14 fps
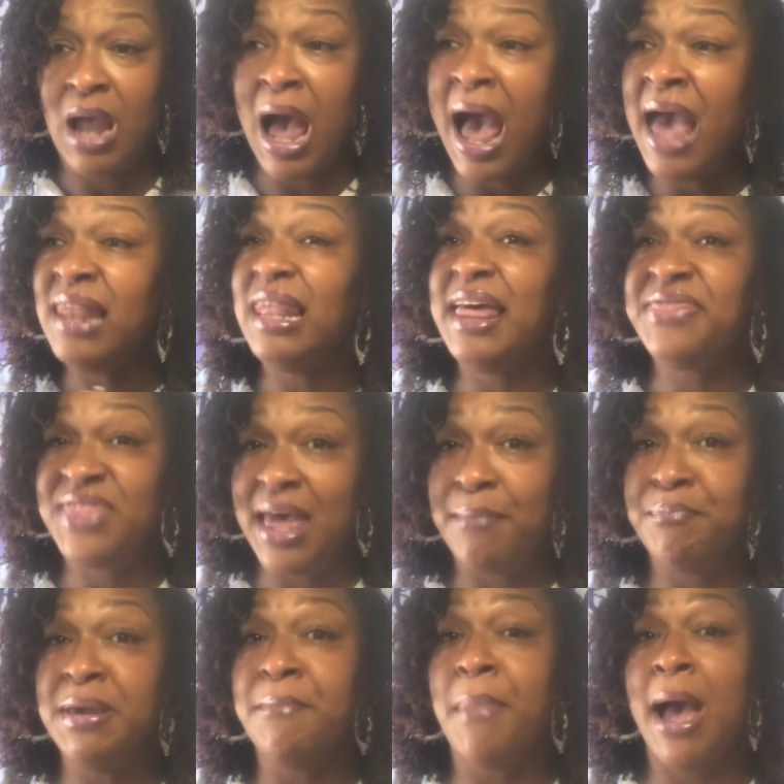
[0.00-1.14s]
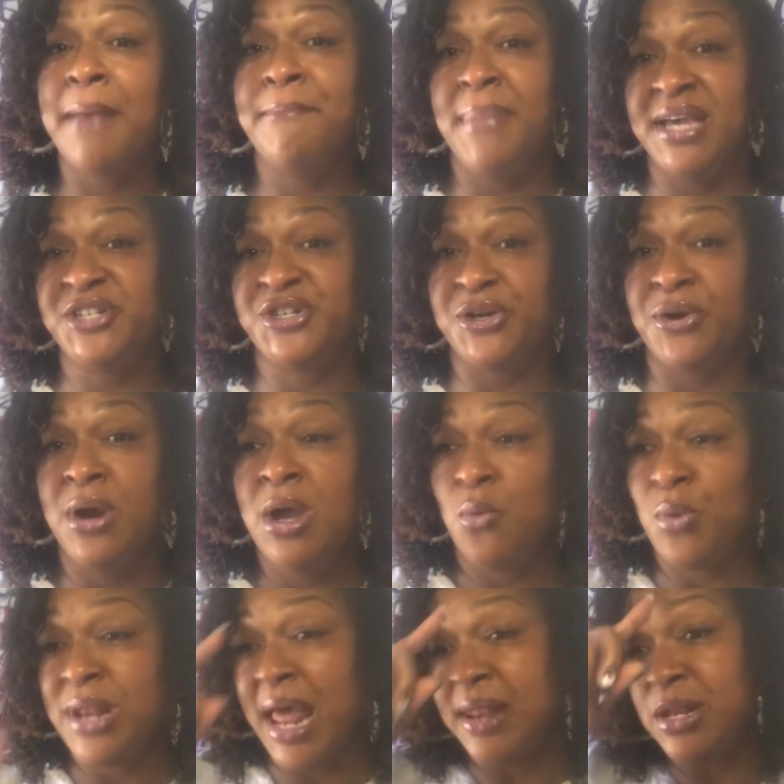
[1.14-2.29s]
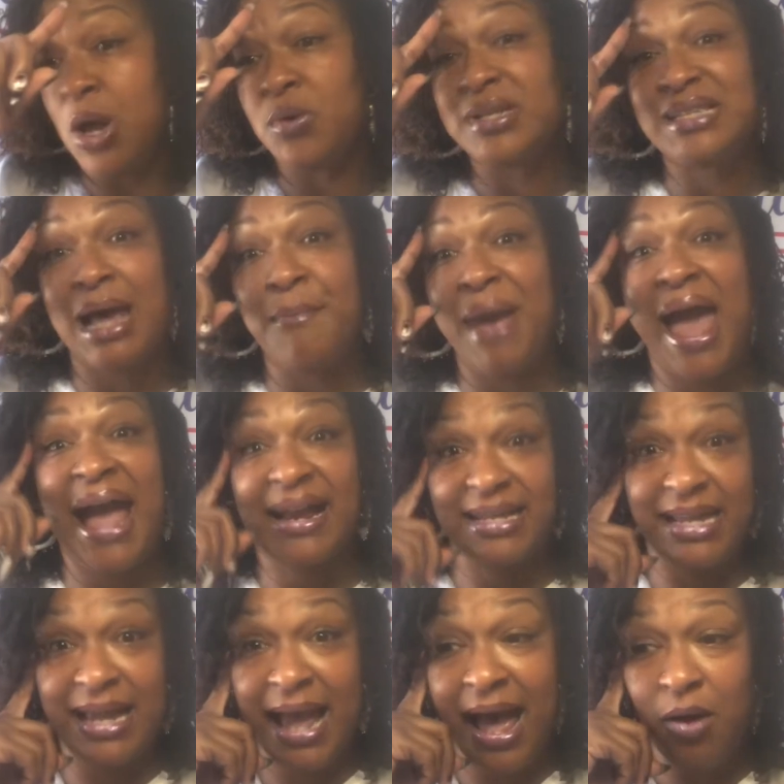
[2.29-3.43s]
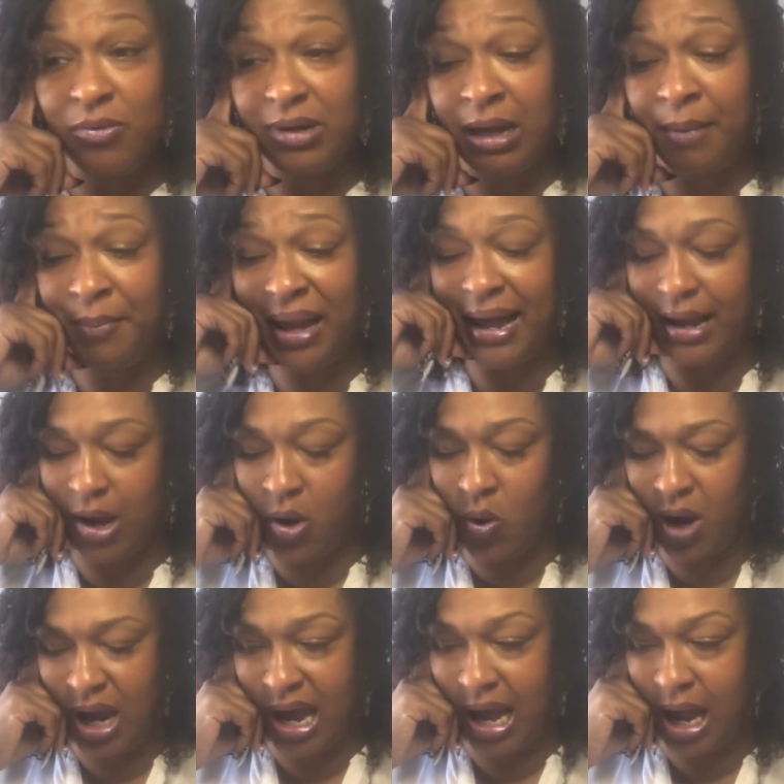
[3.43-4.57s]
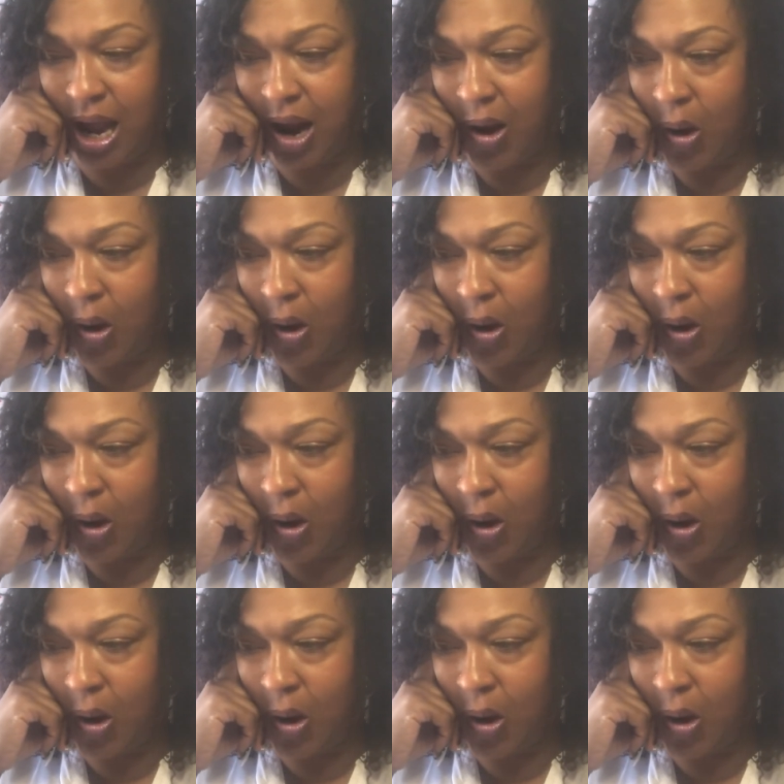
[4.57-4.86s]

I let that be my measure. When I notice I'm acting out, I'm like, okay,